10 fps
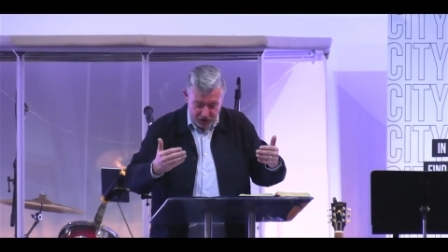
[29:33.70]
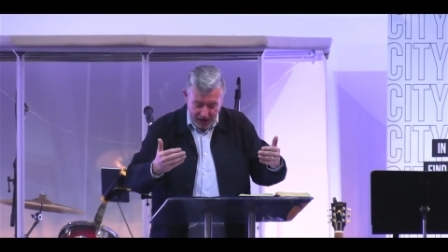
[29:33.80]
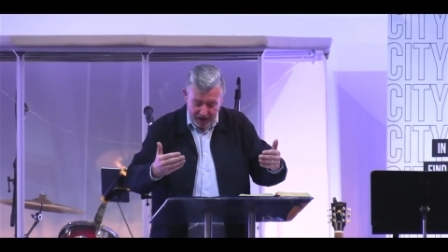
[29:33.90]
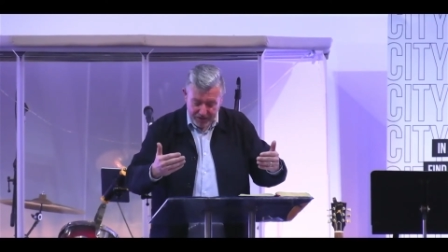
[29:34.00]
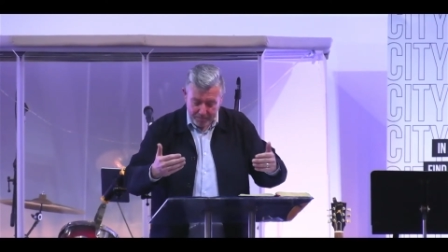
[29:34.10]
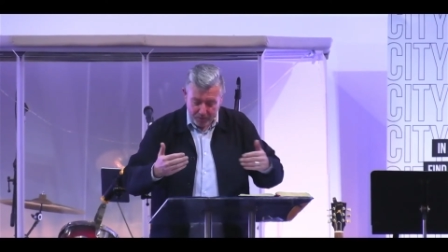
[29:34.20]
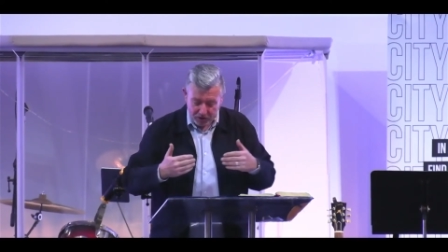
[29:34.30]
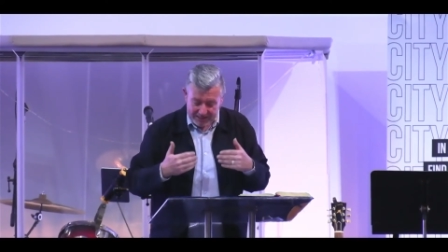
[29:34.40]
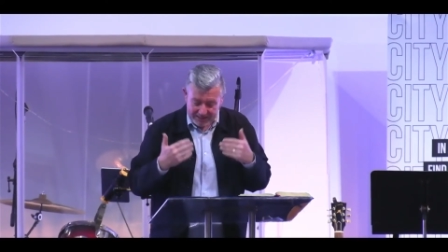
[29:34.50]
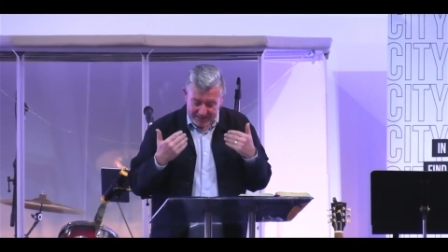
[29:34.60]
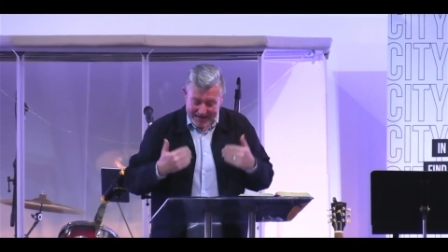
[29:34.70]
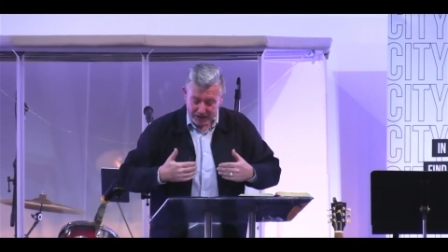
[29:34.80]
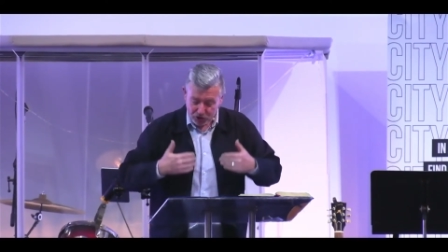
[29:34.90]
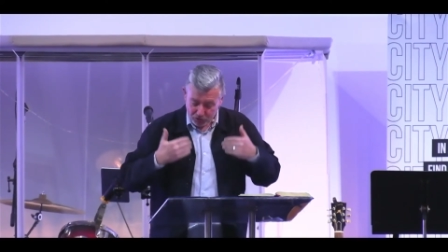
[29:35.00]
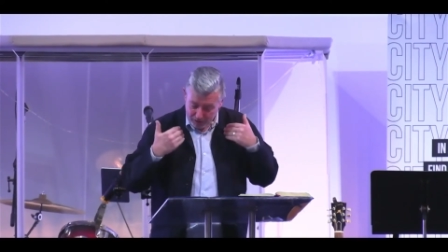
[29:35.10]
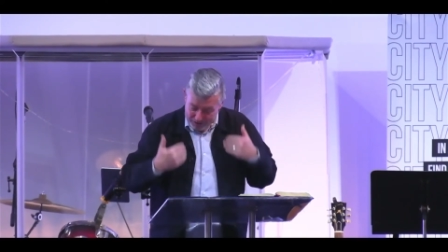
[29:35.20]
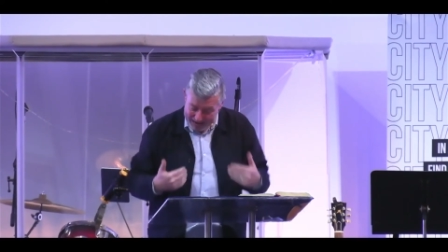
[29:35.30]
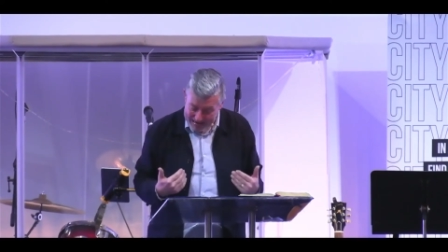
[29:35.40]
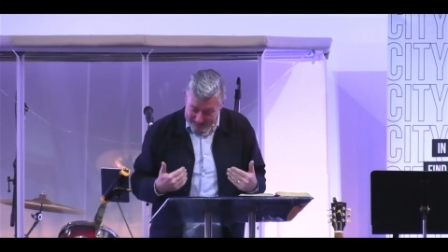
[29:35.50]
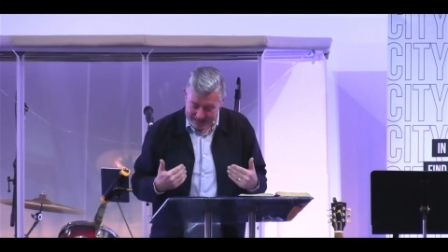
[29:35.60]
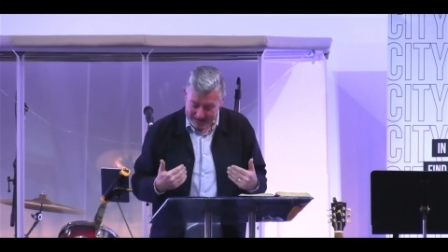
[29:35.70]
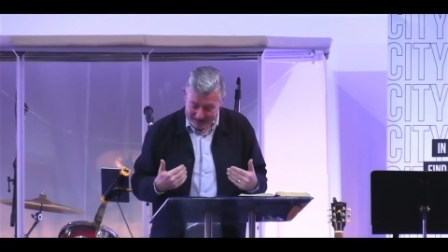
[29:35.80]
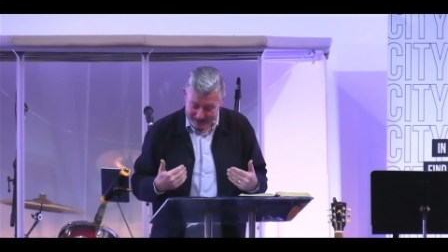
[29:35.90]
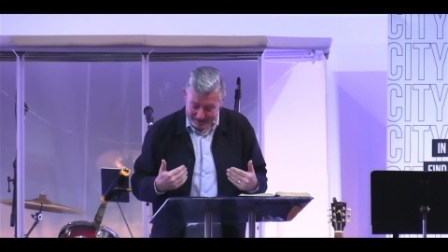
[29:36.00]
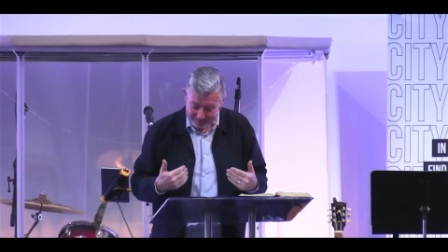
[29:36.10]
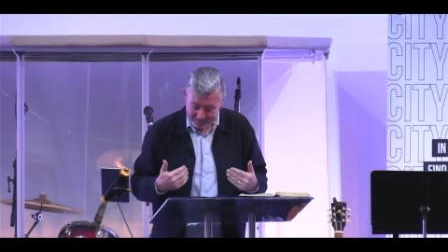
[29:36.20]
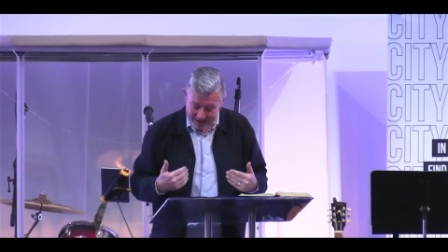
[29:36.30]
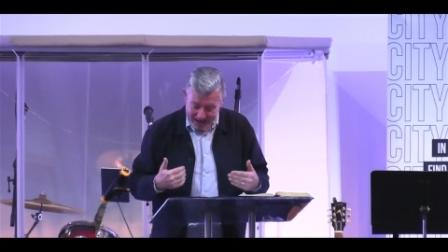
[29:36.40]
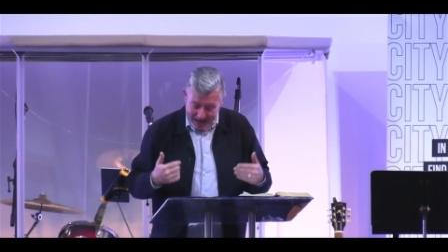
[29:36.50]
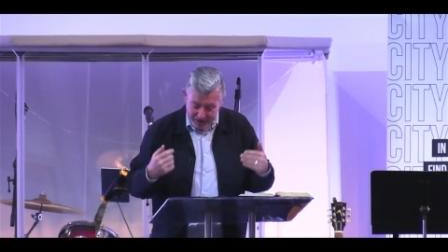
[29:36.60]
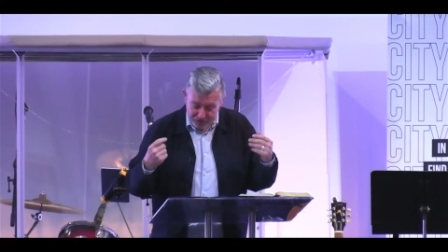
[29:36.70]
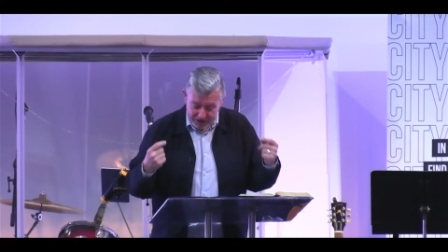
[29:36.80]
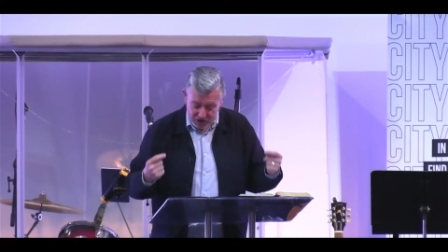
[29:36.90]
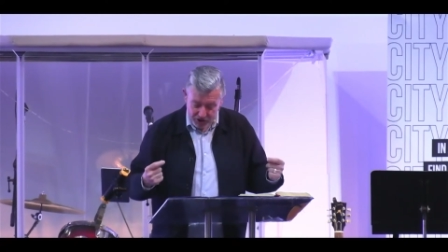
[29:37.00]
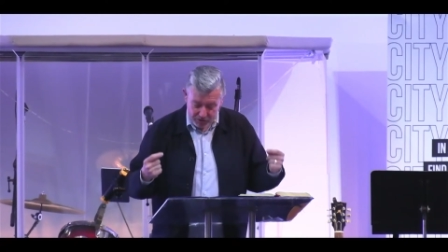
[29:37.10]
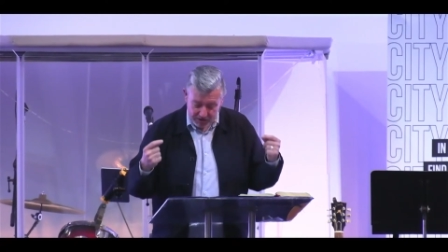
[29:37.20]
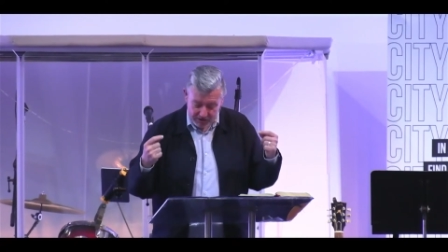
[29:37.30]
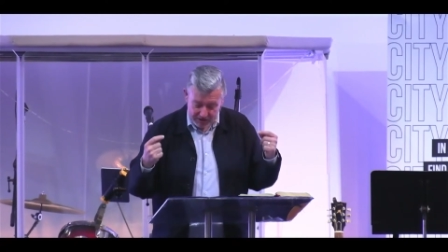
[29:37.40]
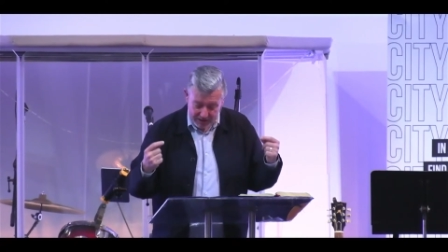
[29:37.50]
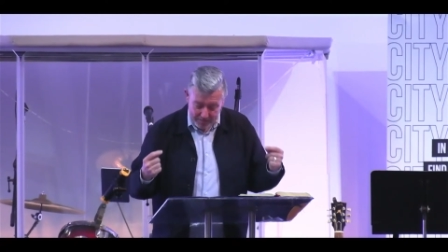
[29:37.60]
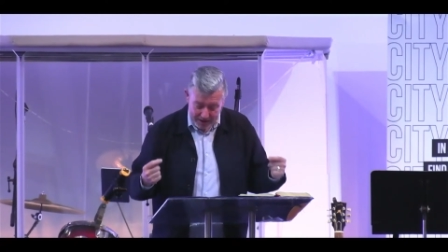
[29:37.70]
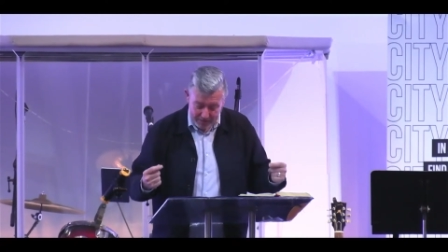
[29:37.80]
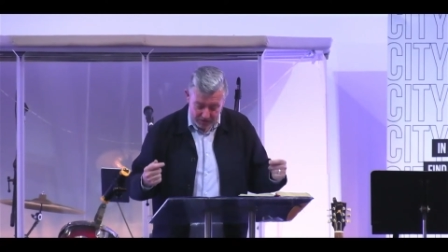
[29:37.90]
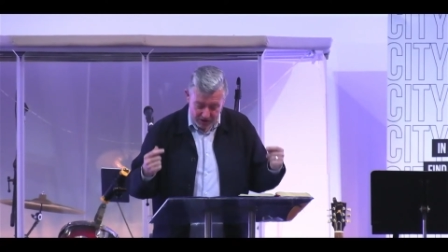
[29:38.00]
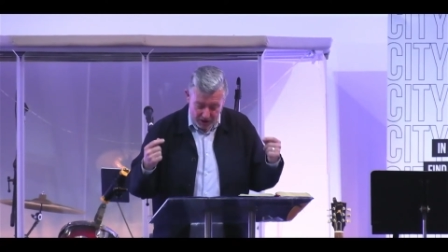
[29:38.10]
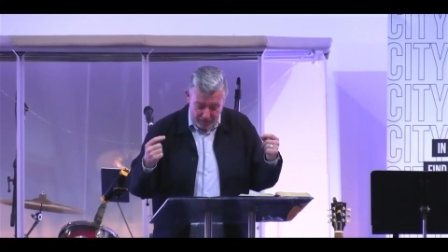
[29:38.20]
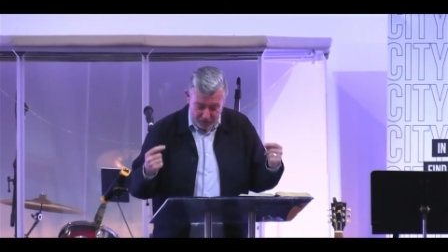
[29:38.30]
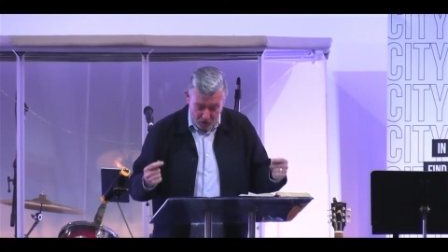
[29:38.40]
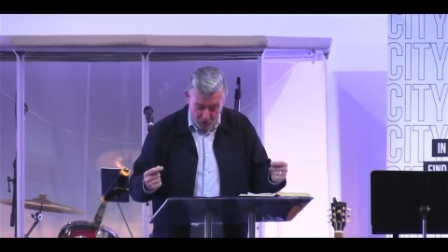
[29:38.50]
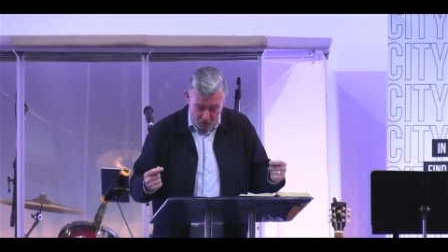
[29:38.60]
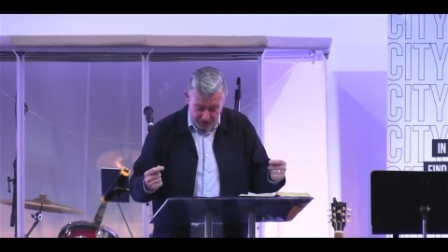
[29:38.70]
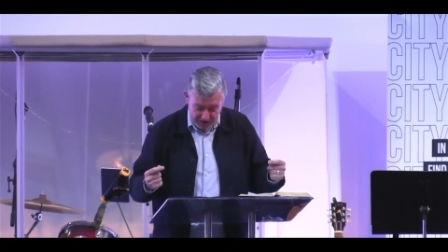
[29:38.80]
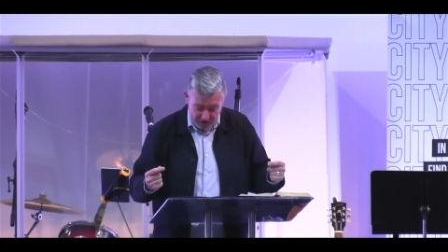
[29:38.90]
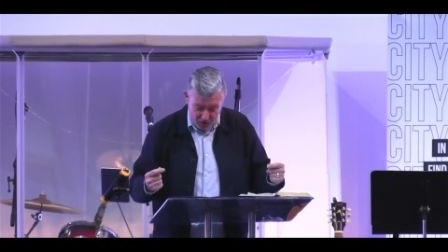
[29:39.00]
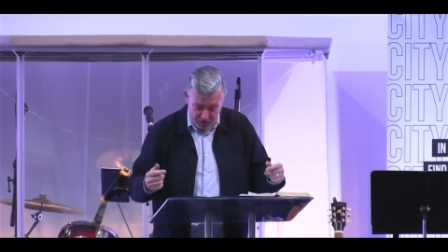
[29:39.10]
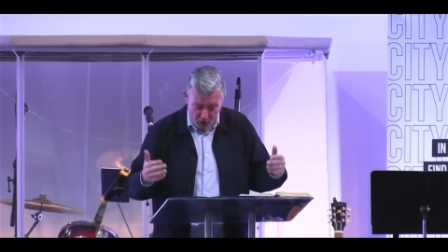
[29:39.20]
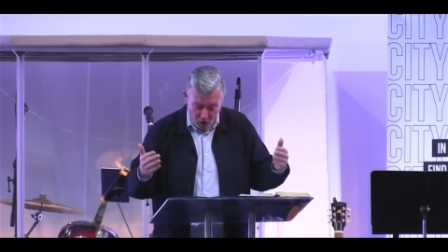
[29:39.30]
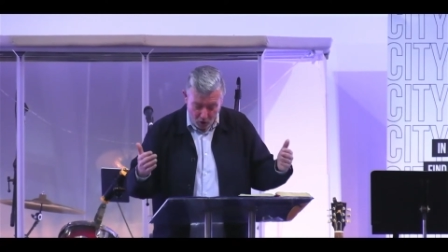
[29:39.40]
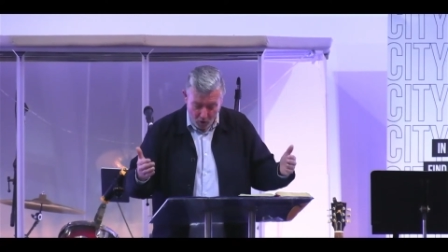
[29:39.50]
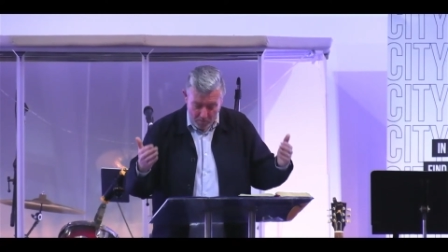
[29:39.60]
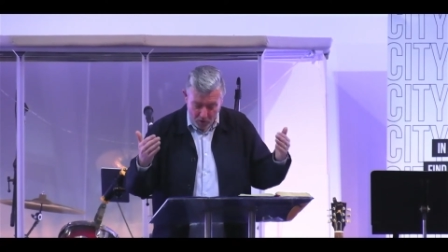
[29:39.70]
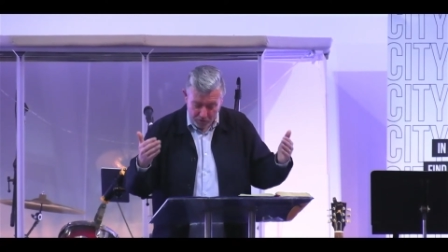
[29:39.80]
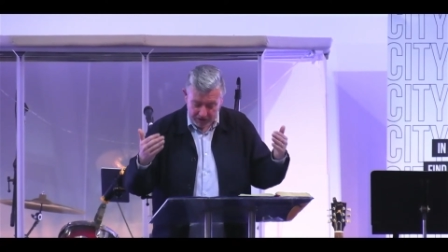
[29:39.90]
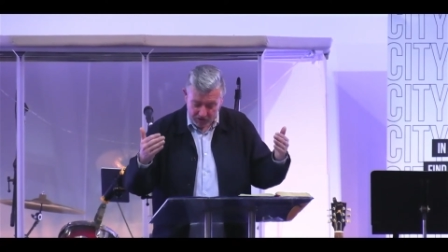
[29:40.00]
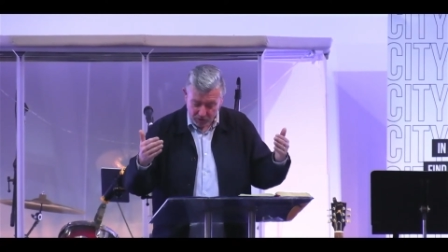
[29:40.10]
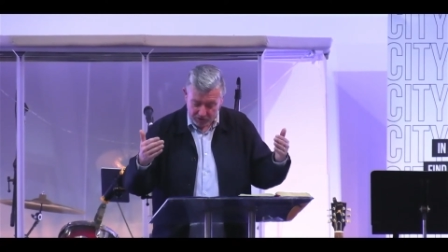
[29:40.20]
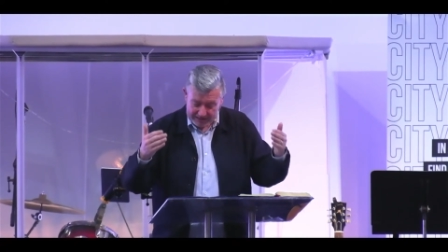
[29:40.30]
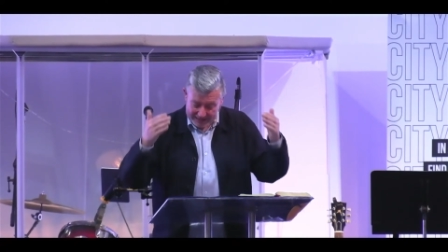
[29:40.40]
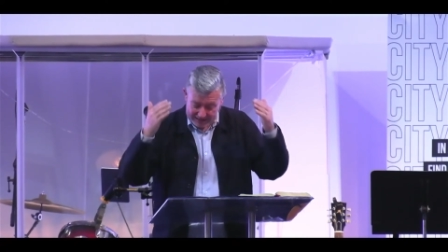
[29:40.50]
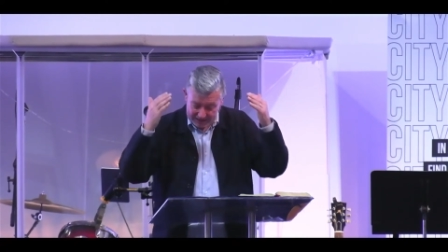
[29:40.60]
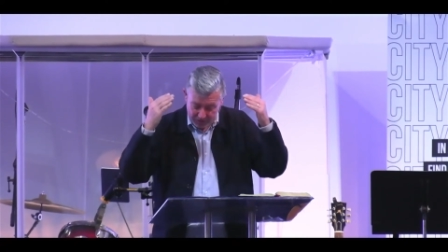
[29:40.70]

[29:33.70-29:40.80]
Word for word: are the body's natural painkiller and reduced amounts of cortisone, the hormone associated with